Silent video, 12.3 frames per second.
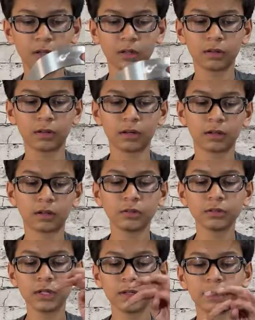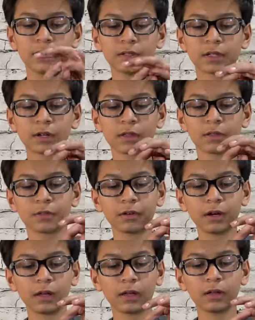and you close it. These are the
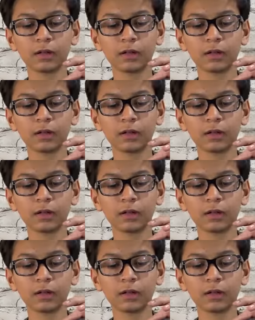3